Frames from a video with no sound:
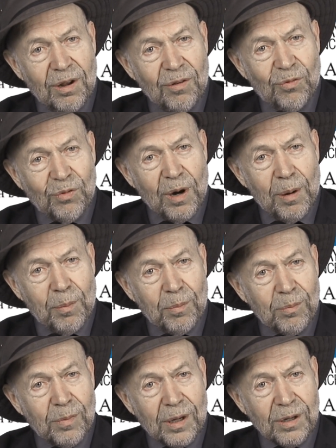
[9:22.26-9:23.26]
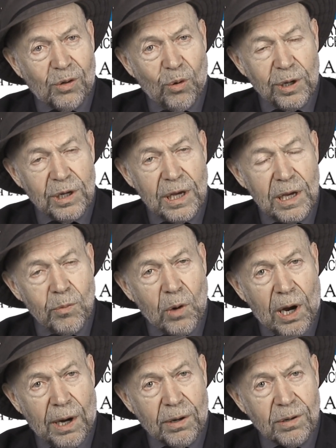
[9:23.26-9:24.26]
from going
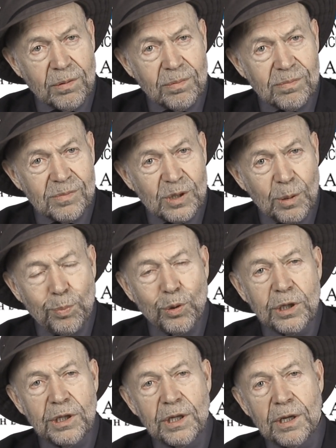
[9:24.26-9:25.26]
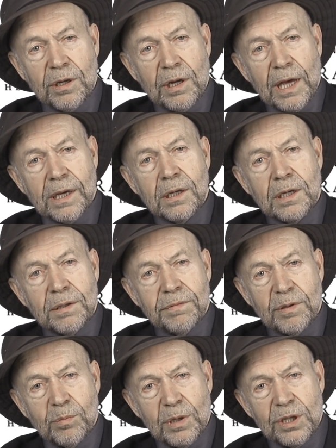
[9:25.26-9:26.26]
haywire they're putting in negative
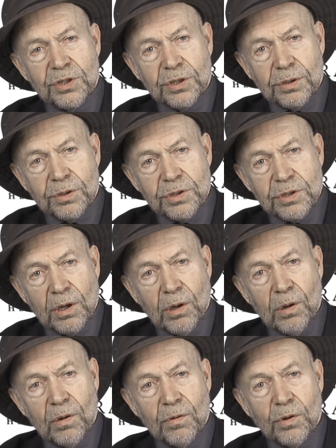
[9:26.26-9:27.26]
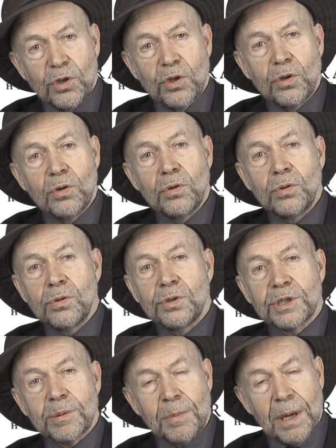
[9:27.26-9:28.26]
emissions,
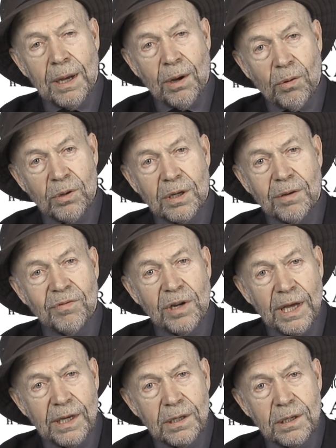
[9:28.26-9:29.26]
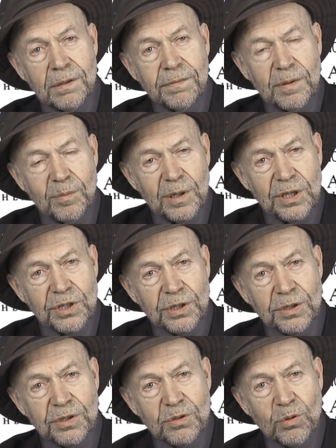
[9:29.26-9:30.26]
huge amount of negative
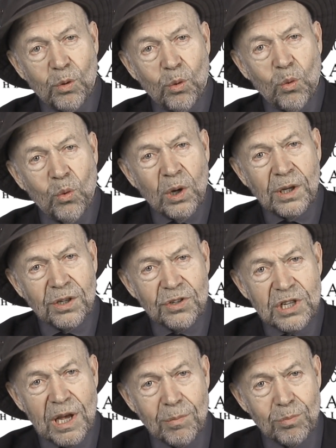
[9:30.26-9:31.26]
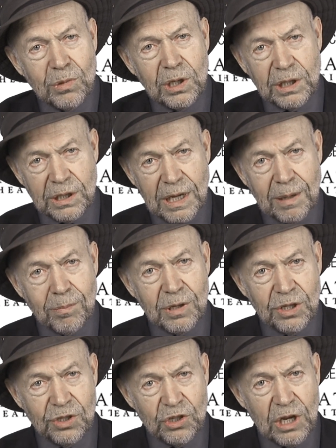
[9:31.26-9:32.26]
emissions. Well, what does that mean? That
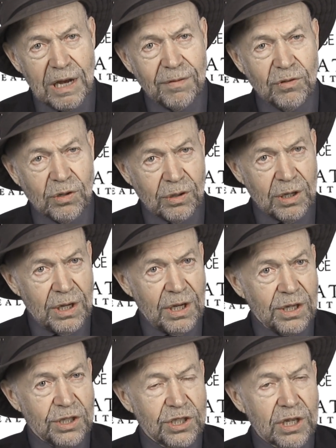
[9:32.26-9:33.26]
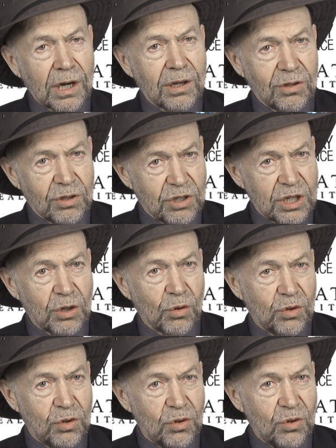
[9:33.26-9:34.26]
means you have to suck the
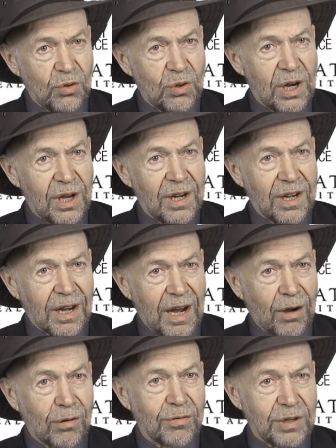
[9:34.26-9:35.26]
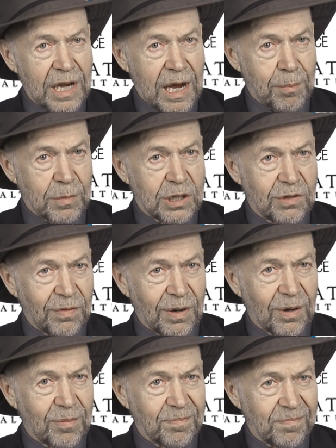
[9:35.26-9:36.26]
CO2 out of the
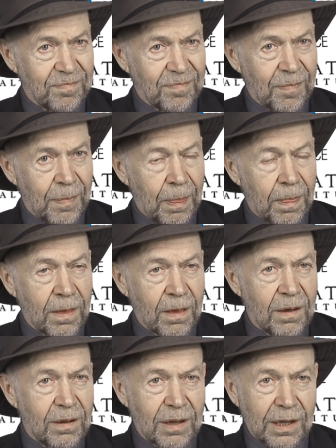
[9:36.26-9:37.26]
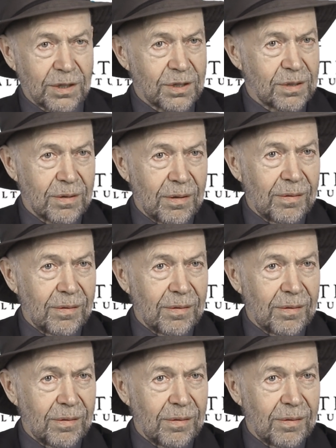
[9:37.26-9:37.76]
atmosphere. That's